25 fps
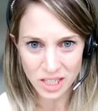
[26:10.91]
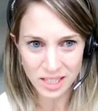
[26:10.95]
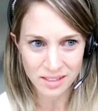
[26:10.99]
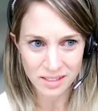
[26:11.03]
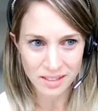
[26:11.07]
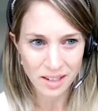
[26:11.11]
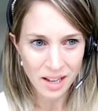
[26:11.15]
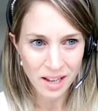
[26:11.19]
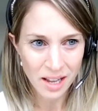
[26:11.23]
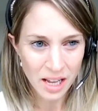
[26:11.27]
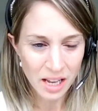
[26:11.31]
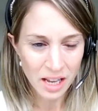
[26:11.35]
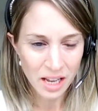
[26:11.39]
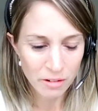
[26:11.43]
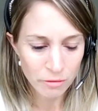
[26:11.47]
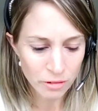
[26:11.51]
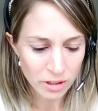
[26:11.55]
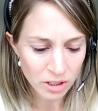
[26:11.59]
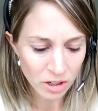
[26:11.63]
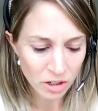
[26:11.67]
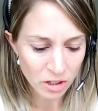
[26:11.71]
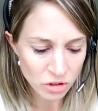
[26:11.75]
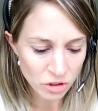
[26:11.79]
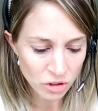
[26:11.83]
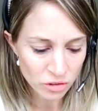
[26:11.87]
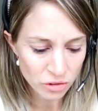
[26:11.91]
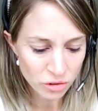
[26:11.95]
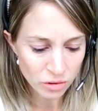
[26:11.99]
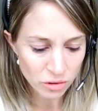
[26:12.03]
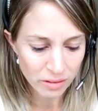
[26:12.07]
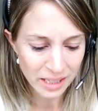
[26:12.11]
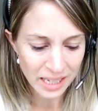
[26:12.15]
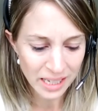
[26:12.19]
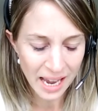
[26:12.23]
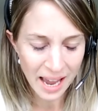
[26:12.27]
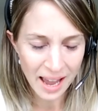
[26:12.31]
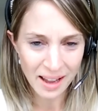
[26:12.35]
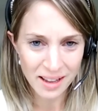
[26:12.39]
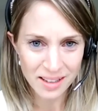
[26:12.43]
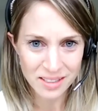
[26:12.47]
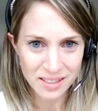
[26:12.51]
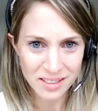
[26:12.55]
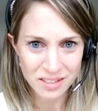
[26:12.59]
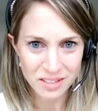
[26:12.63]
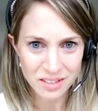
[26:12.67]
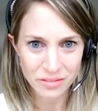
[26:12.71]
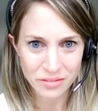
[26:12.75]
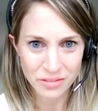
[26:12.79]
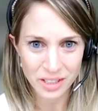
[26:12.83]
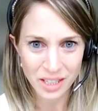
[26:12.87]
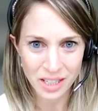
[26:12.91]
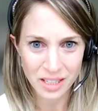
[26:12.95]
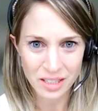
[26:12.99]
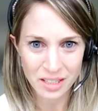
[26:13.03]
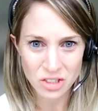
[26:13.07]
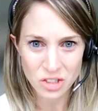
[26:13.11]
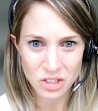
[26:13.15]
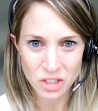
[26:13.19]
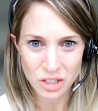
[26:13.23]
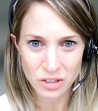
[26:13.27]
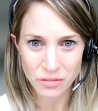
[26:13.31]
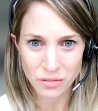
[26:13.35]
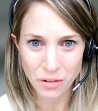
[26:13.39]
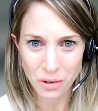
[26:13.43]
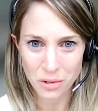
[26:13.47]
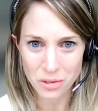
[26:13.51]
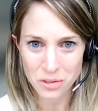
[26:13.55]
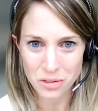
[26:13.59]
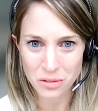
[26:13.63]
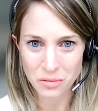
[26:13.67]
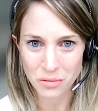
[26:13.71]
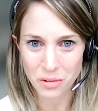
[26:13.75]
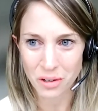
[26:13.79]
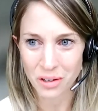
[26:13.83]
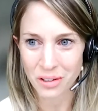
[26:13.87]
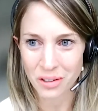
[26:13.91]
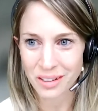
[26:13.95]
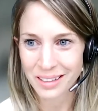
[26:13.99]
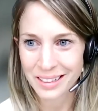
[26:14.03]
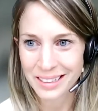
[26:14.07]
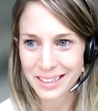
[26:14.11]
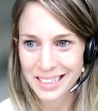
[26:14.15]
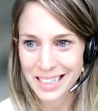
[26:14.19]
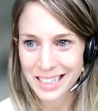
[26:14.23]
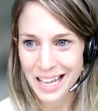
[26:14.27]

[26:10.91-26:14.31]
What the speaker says: And if we touch on sort of the S of ESG first of all,